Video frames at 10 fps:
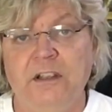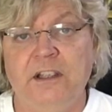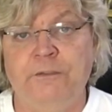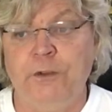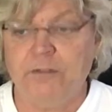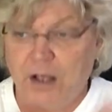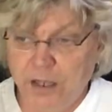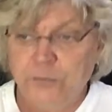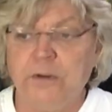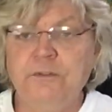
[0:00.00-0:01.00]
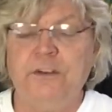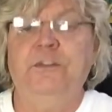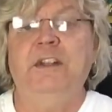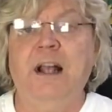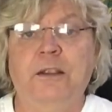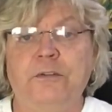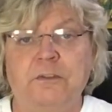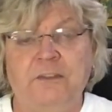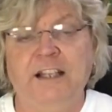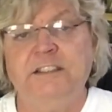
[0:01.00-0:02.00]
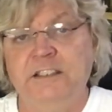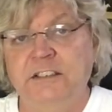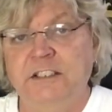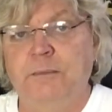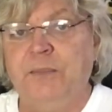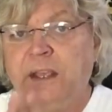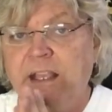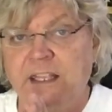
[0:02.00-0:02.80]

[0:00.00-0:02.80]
If you have $150 invested in something,